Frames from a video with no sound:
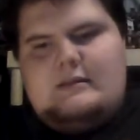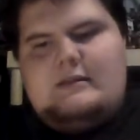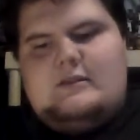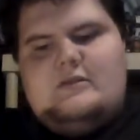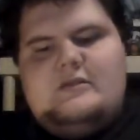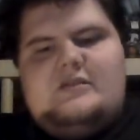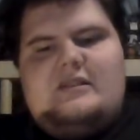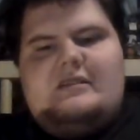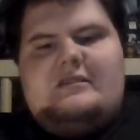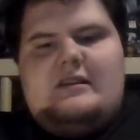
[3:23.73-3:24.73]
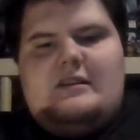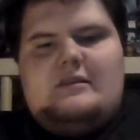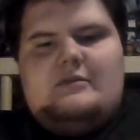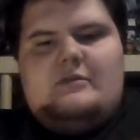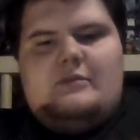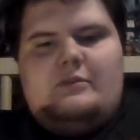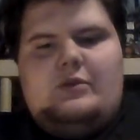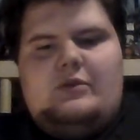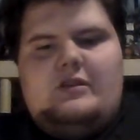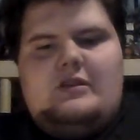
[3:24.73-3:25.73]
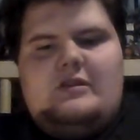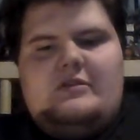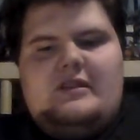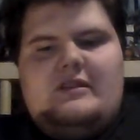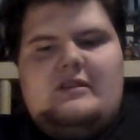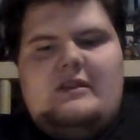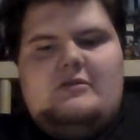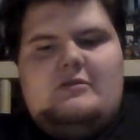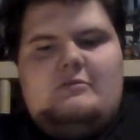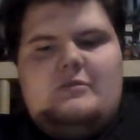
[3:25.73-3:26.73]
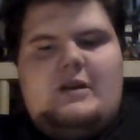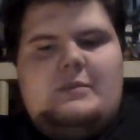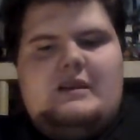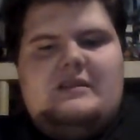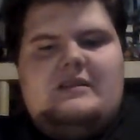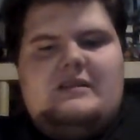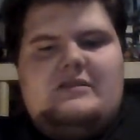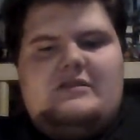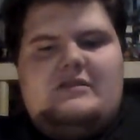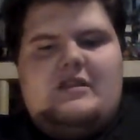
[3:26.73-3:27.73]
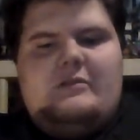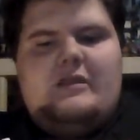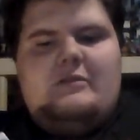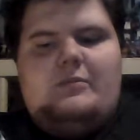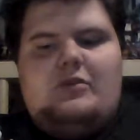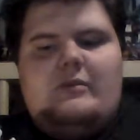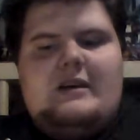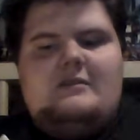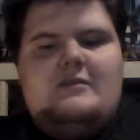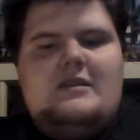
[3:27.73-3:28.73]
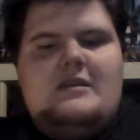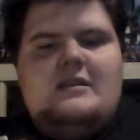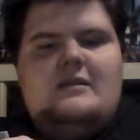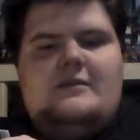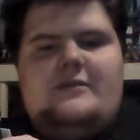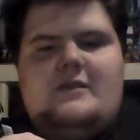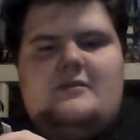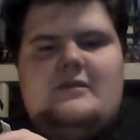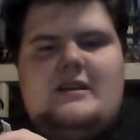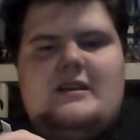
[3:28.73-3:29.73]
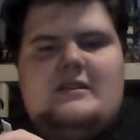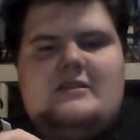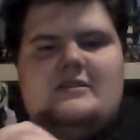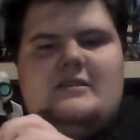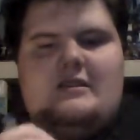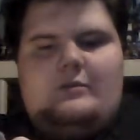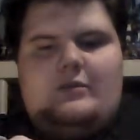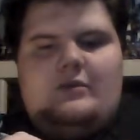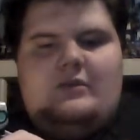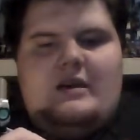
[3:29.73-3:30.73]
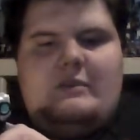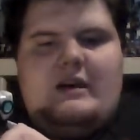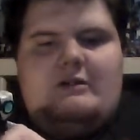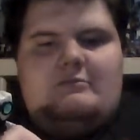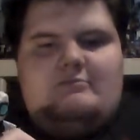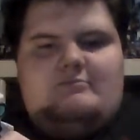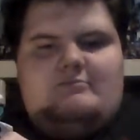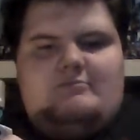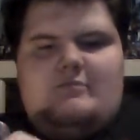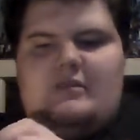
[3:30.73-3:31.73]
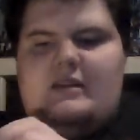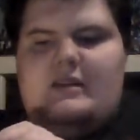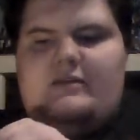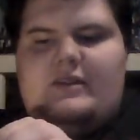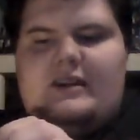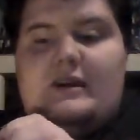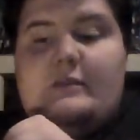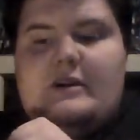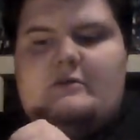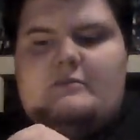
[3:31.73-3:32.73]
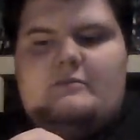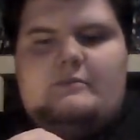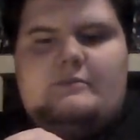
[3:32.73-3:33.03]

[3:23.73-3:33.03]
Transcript: and of course, you just gotta pull the arms out. They were up against it. Just turn them around, pull them out. The feet are right here. You just gotta pull them out if they come out.